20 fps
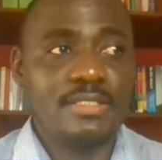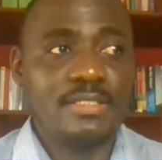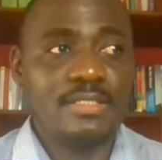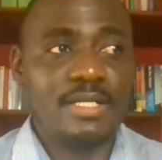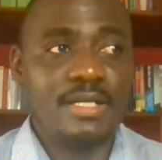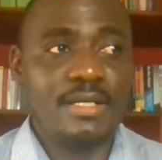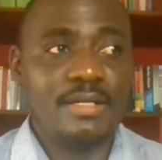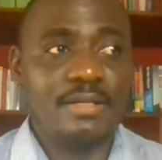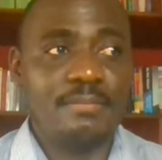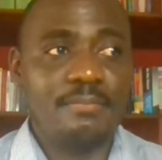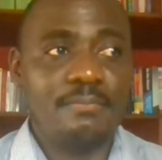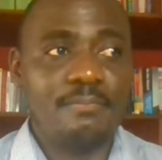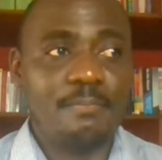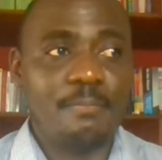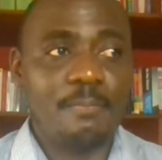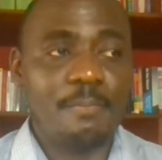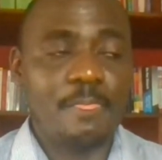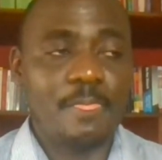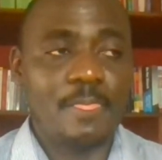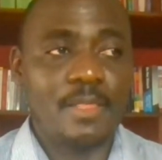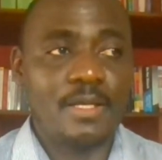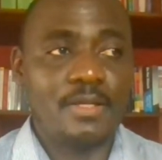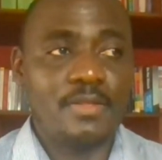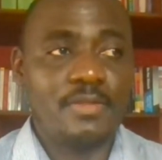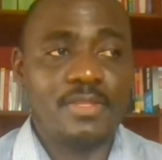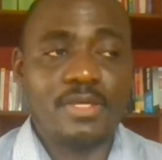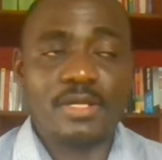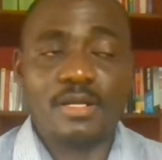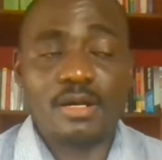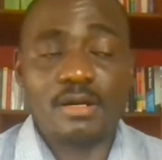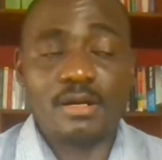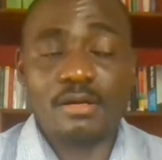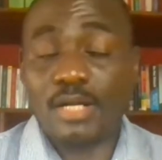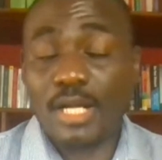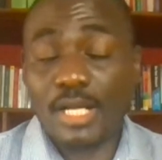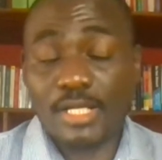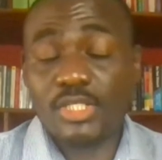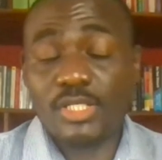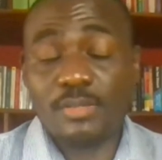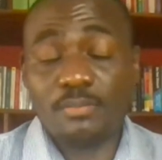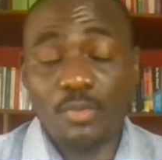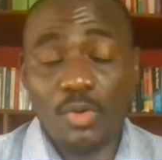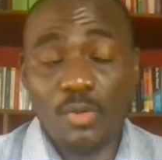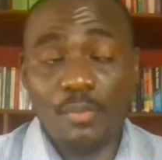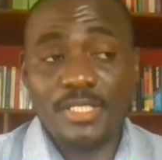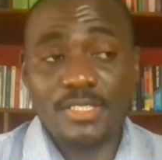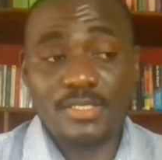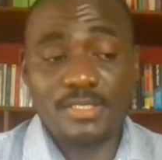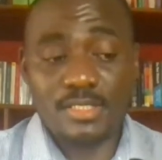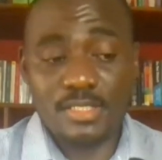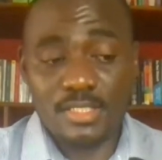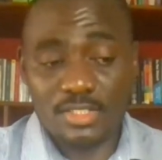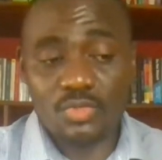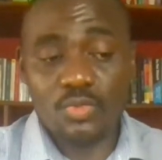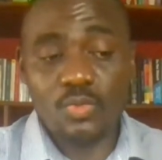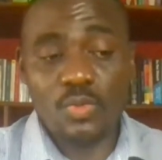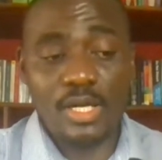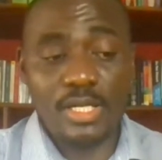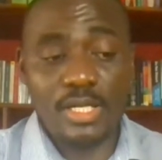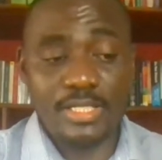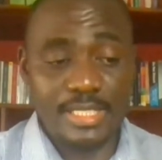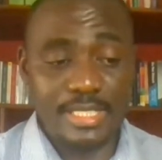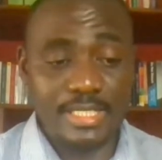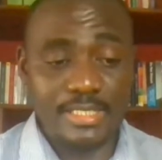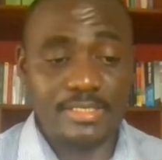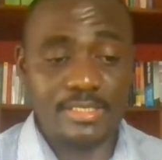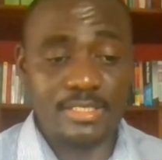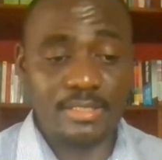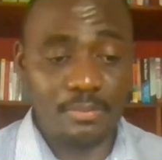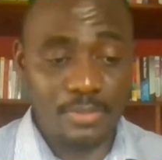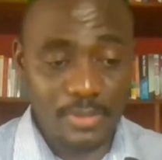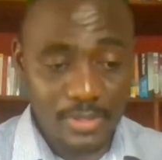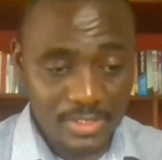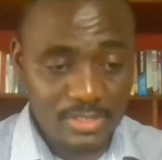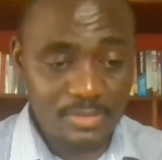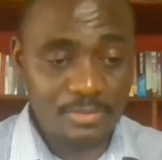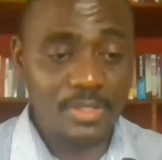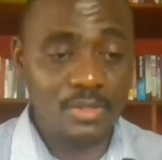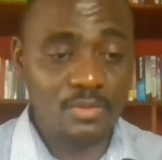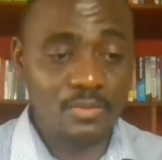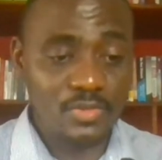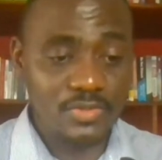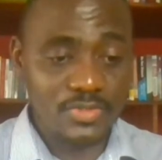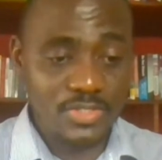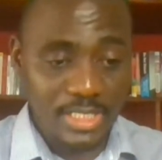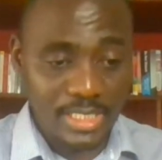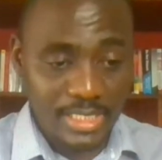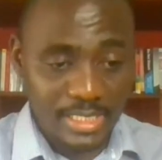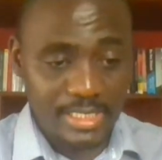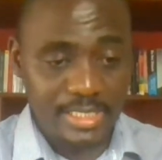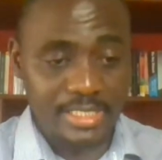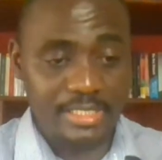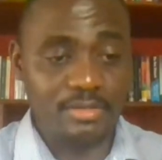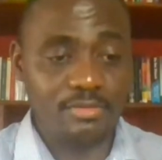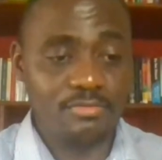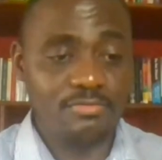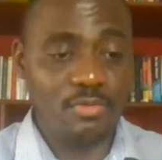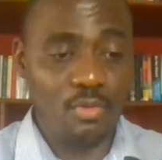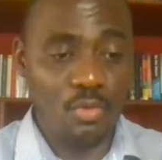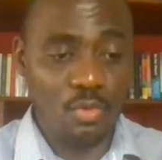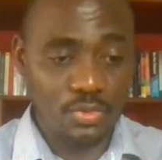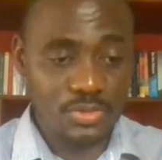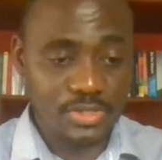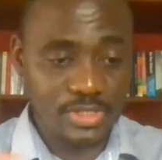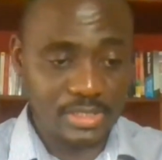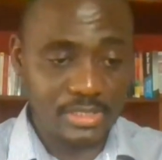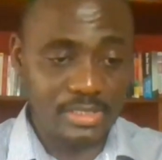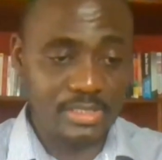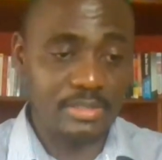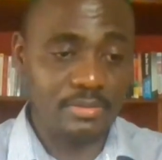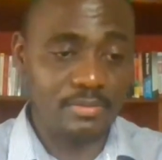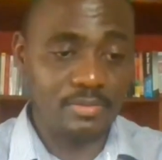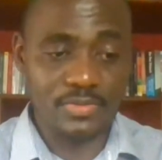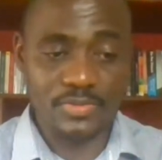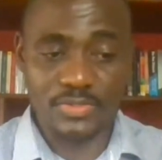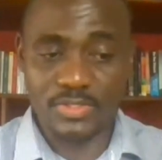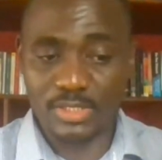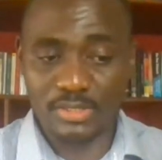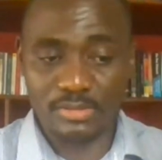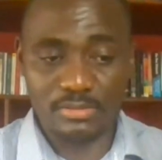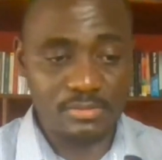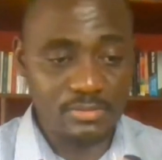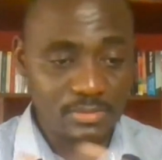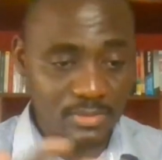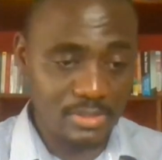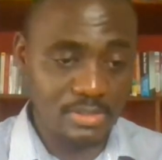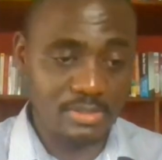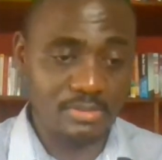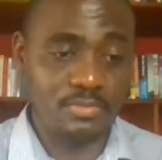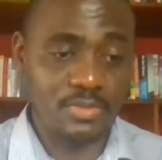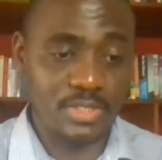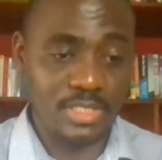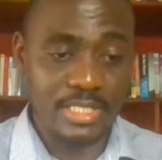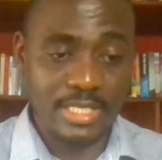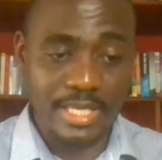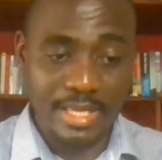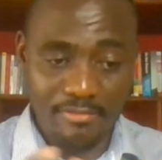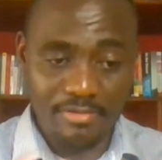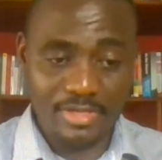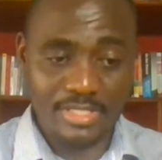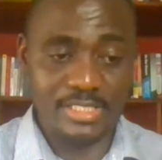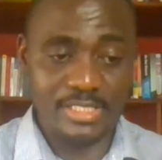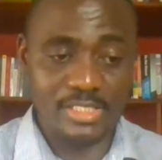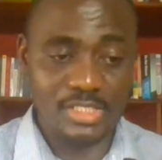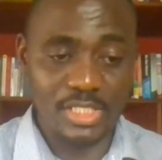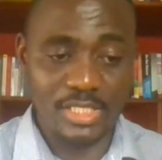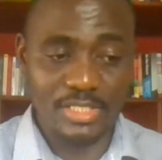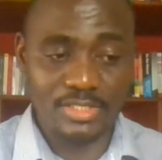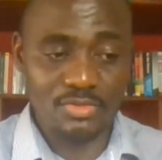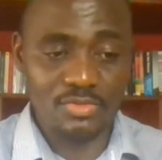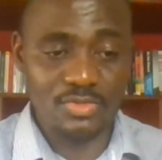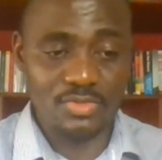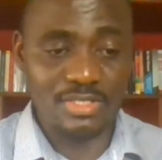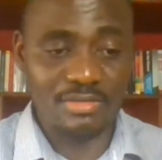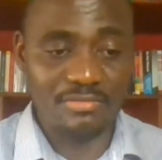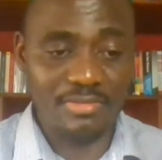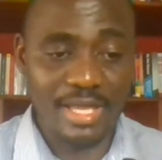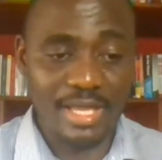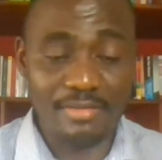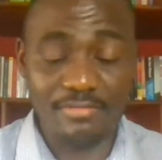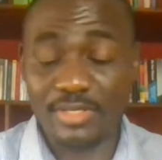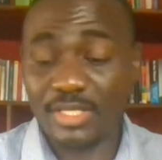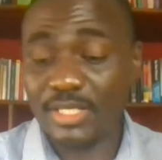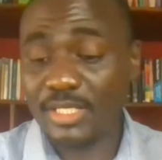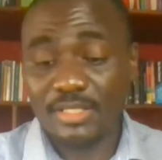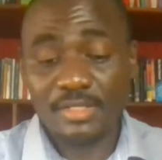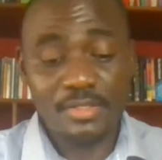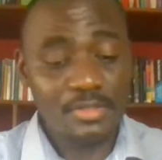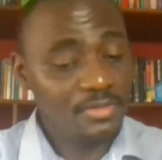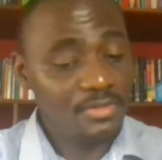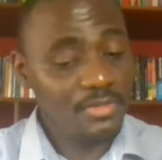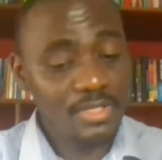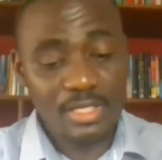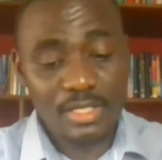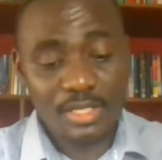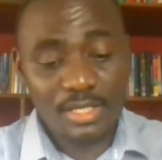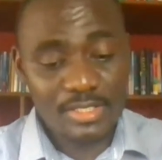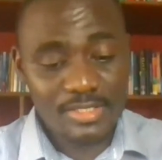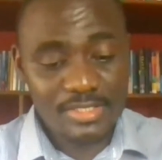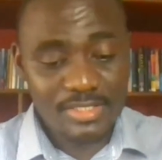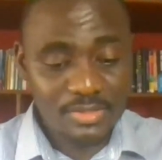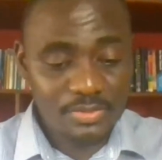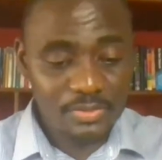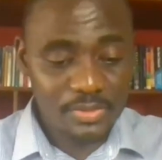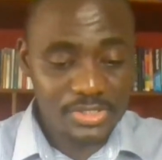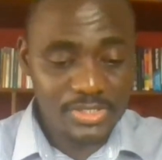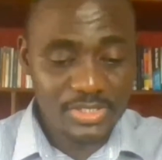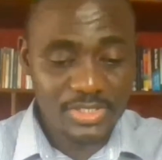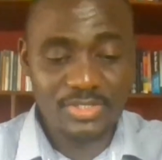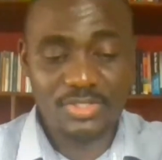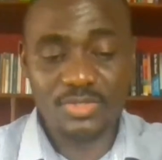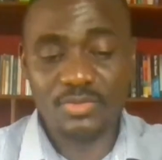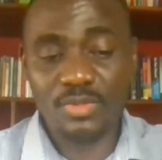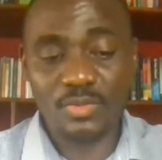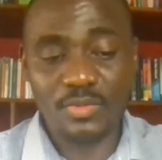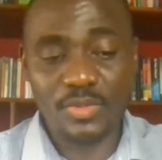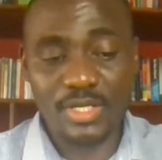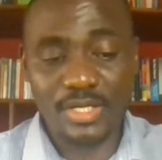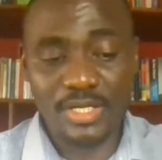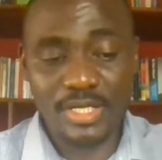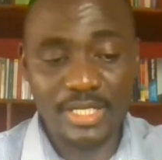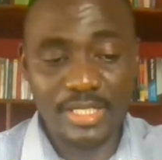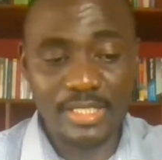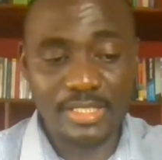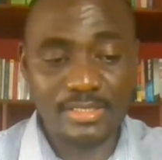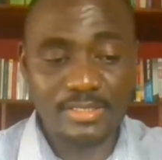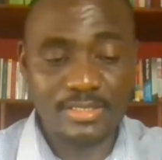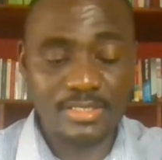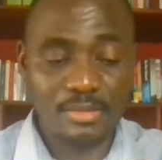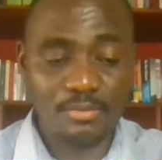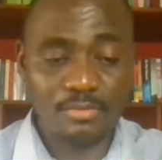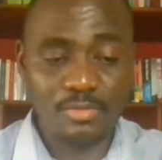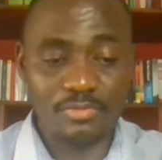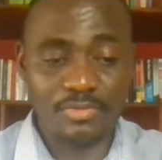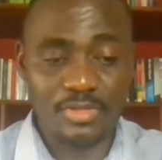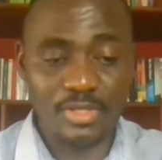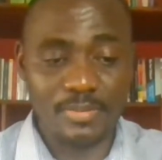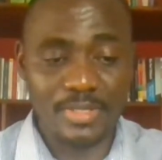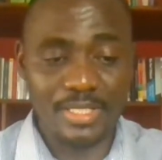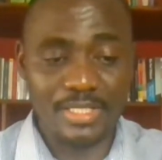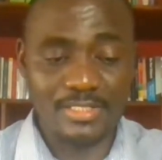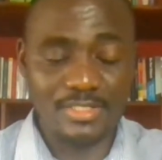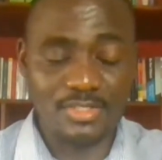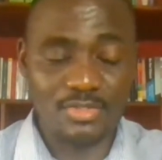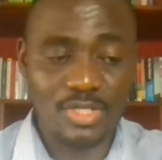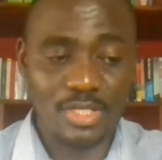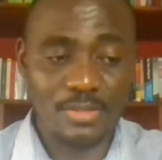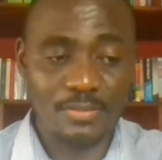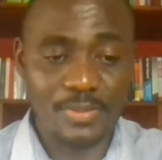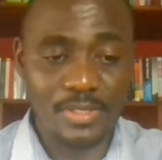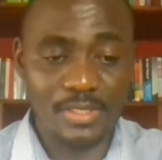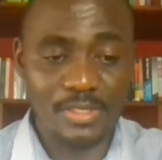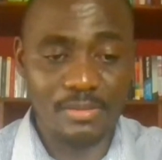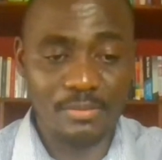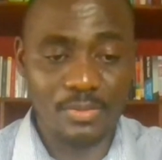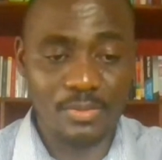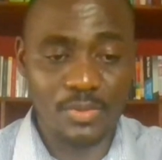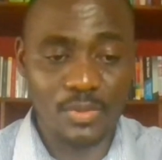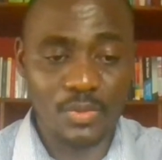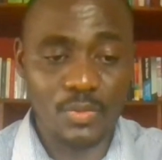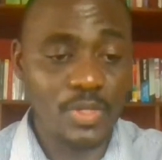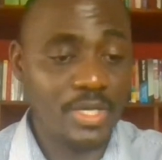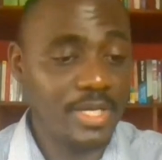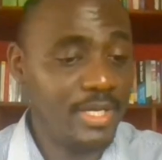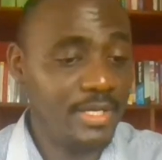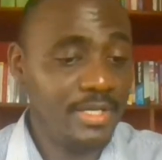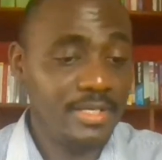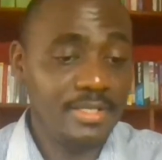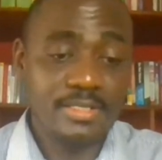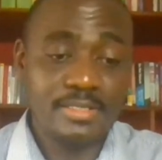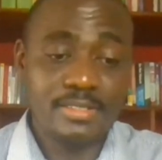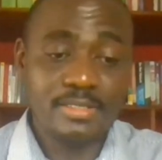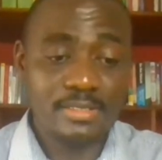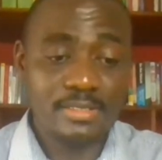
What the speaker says: there are actually moments. This one, yes, the policeman was there and he fought, and he gave us a chance to survive. There are situations we were in, and some of them I describe in the book, where